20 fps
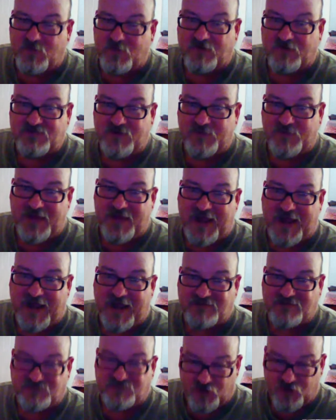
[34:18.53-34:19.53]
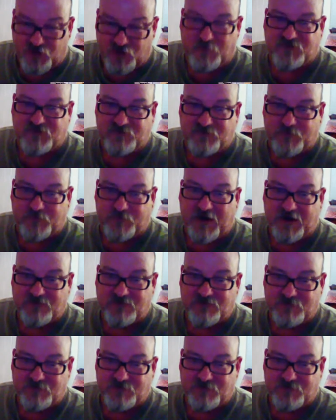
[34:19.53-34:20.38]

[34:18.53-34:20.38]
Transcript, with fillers: of a tip of the hat to Tarpon Springs,